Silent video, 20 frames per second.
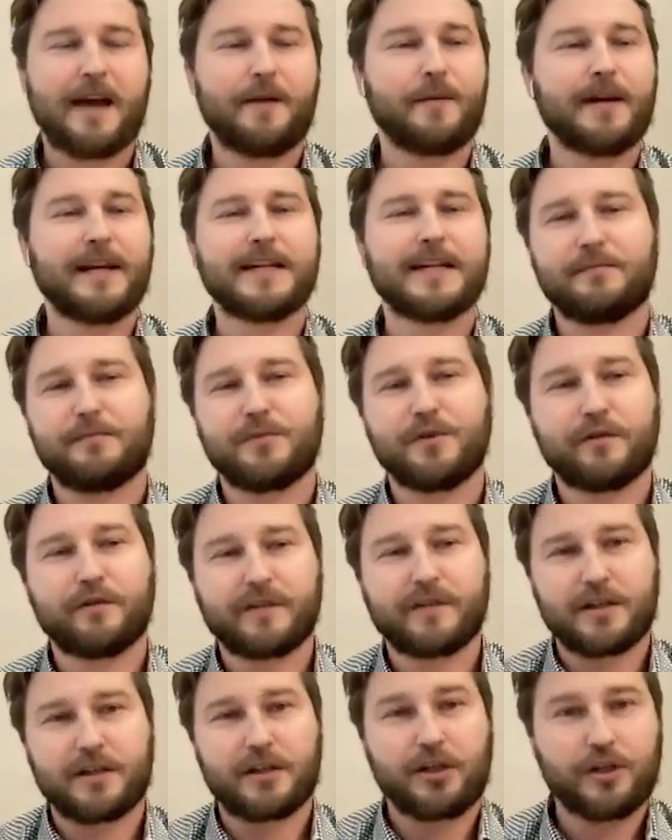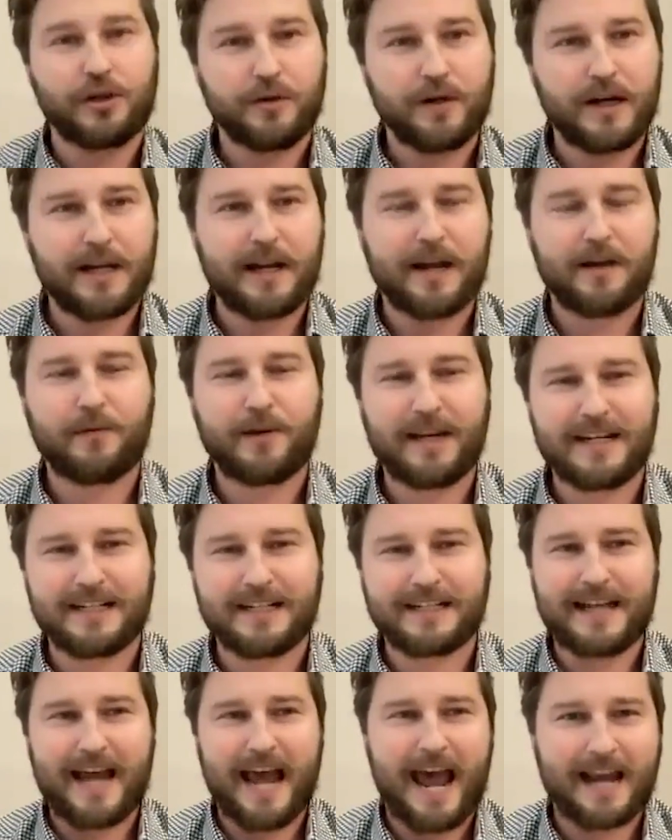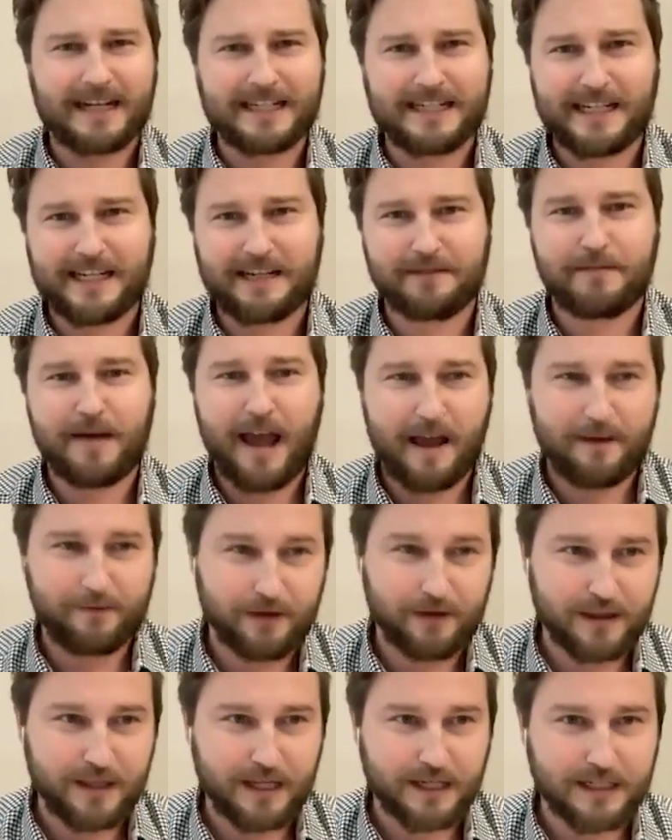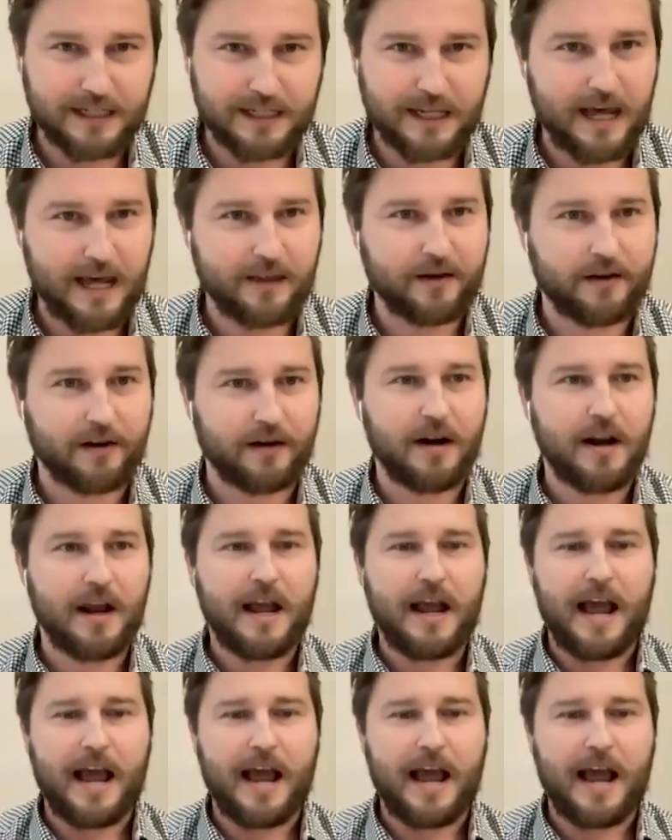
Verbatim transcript: and we need to move as a unit, and we need to tag team everything together,